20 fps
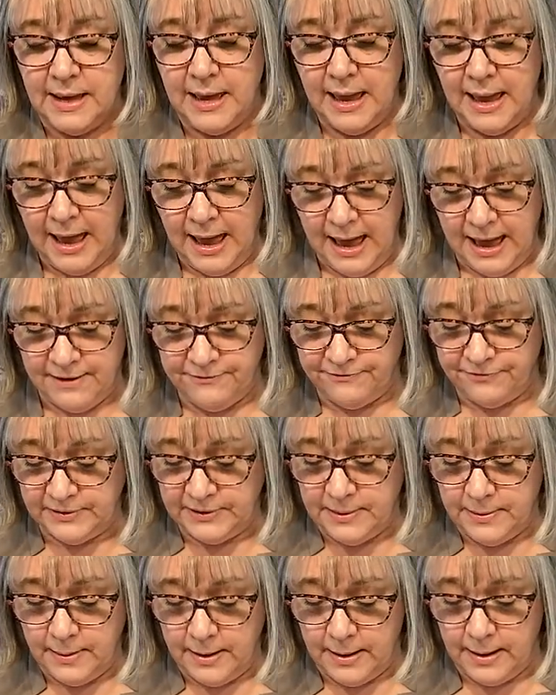I flip,
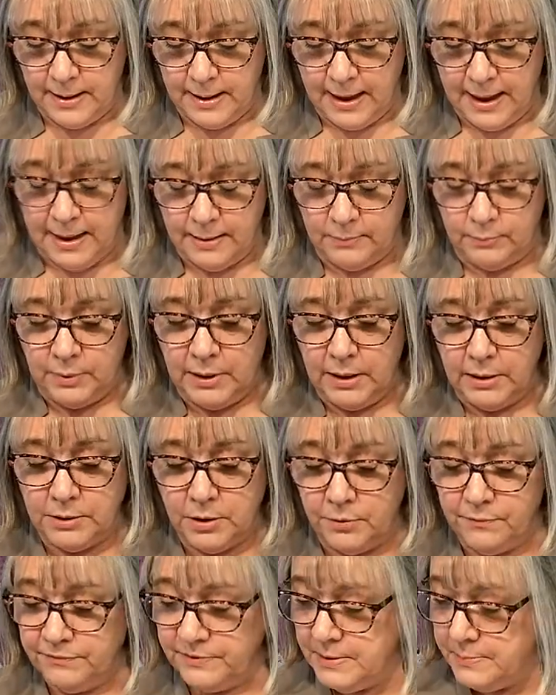well, I don't
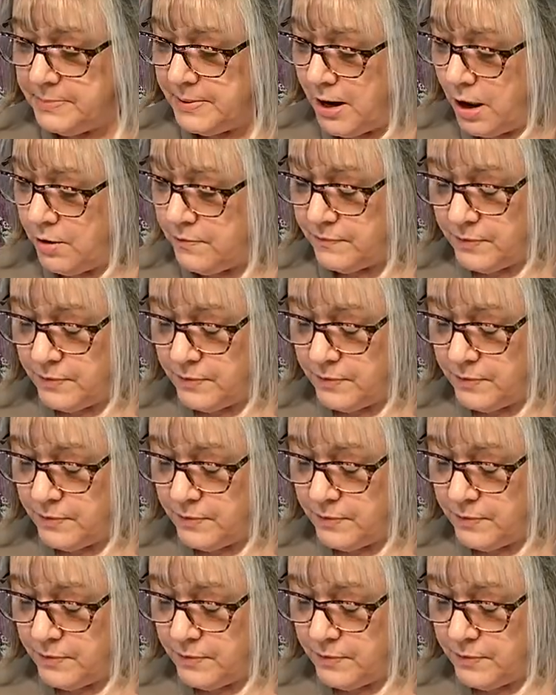flip it over.